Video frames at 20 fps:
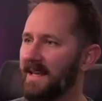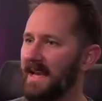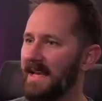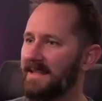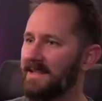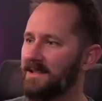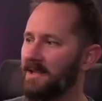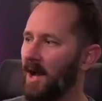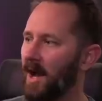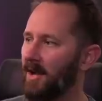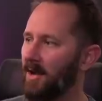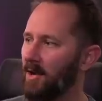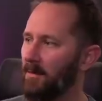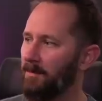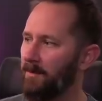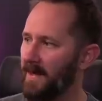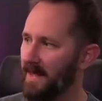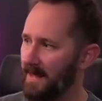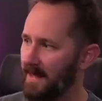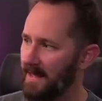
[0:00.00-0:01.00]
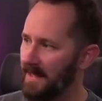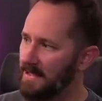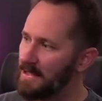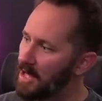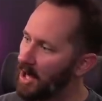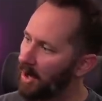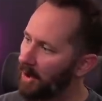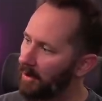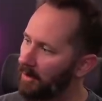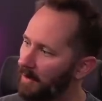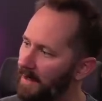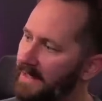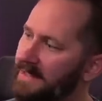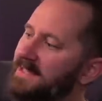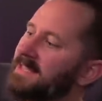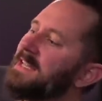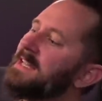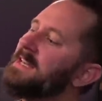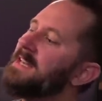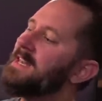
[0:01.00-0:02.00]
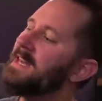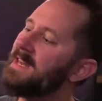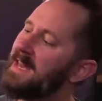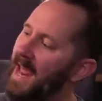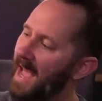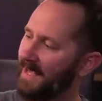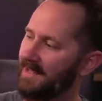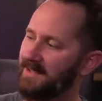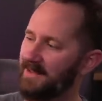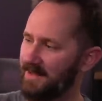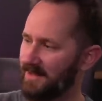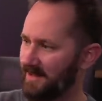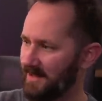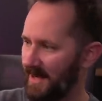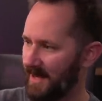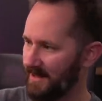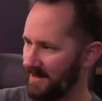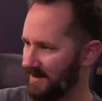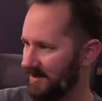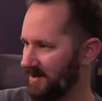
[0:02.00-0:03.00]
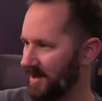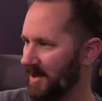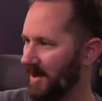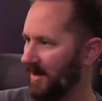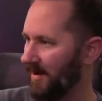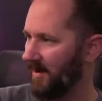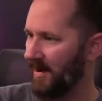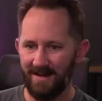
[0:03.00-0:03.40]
It's not your pinky toe, it's the next size toe.